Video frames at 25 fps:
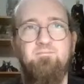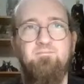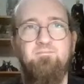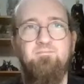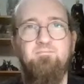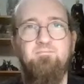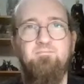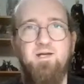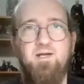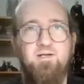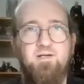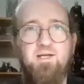
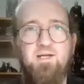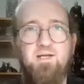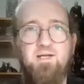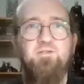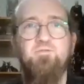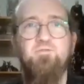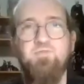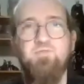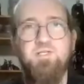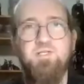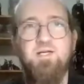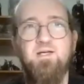Monday,
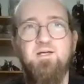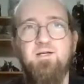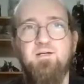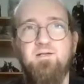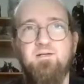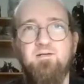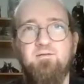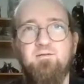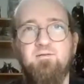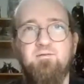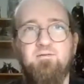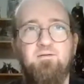Tuesday,
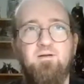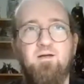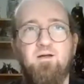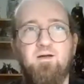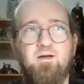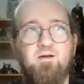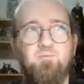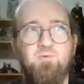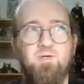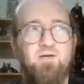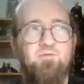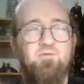
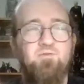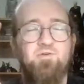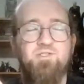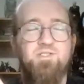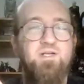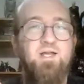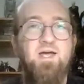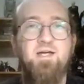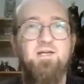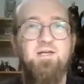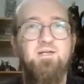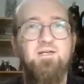whatever's
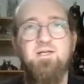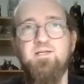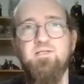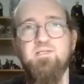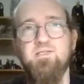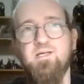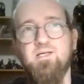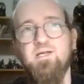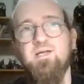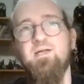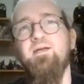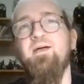9
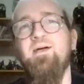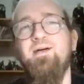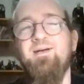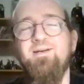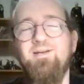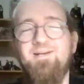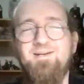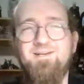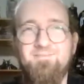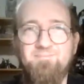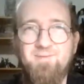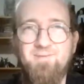days,
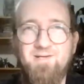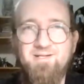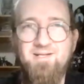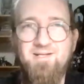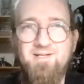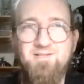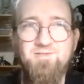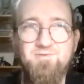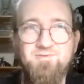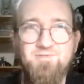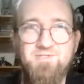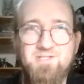Monday,
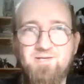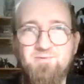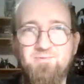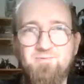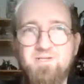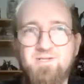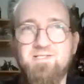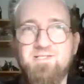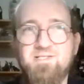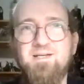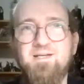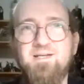Tuesday,
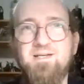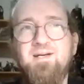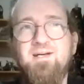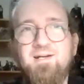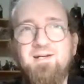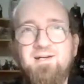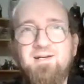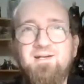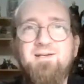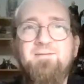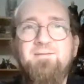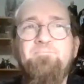Wednesday,
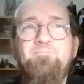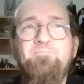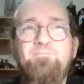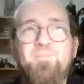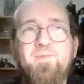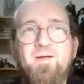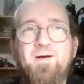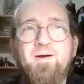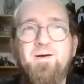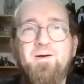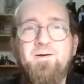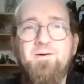
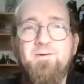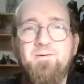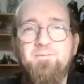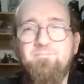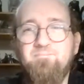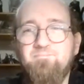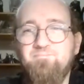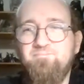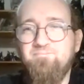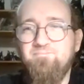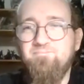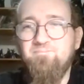uh,
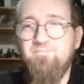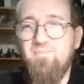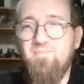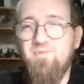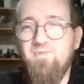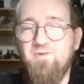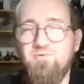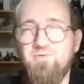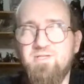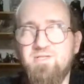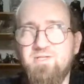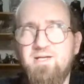
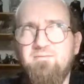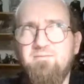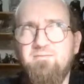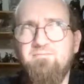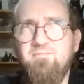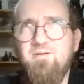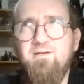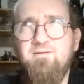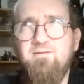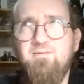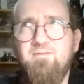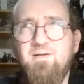Thursday,
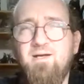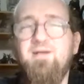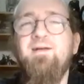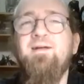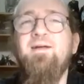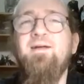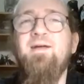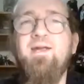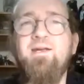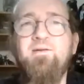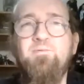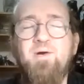right?
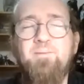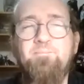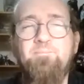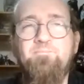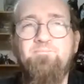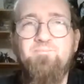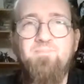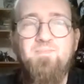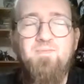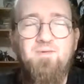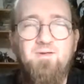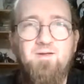Anyway,
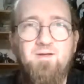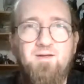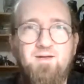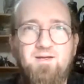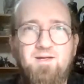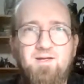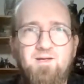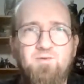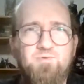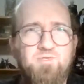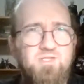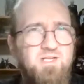
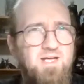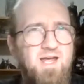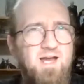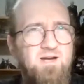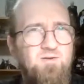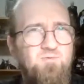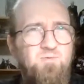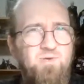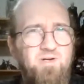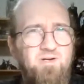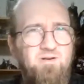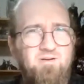it was kind
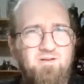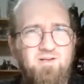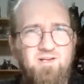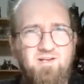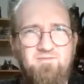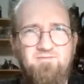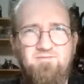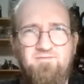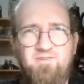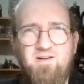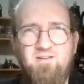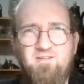of weird.
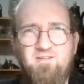It